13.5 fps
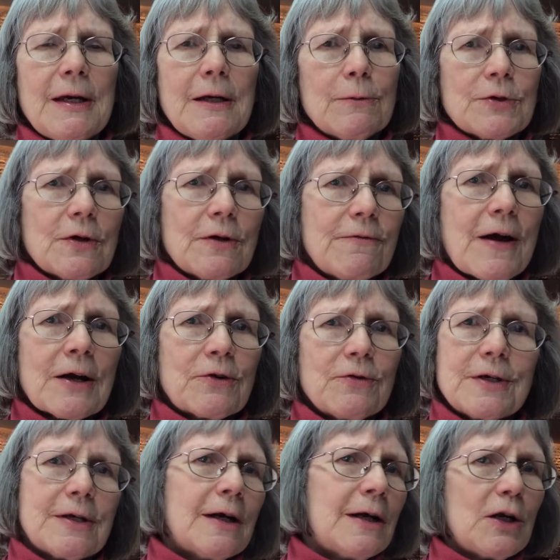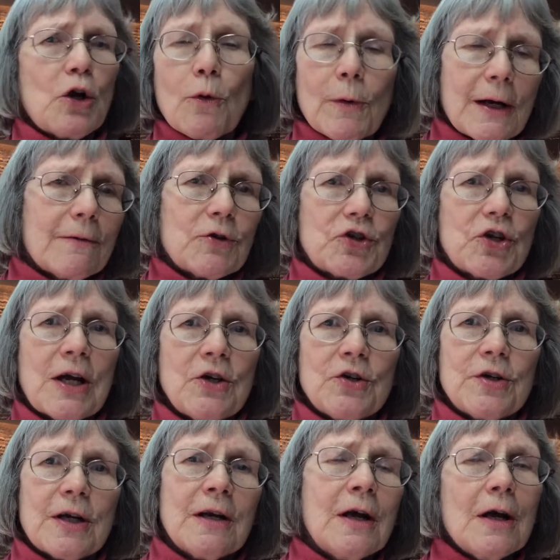It was on factory setting. No one ever
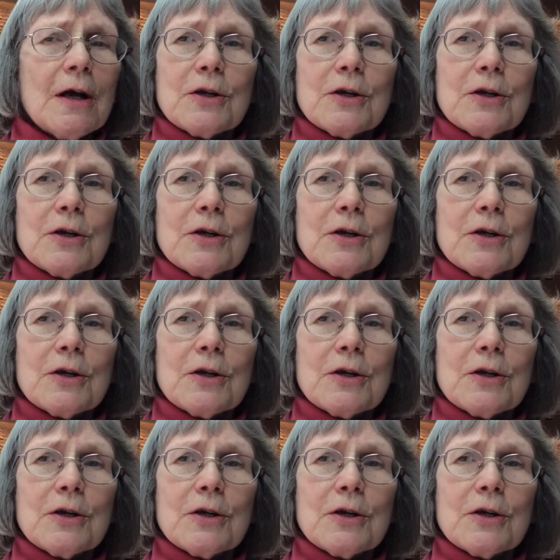changed it.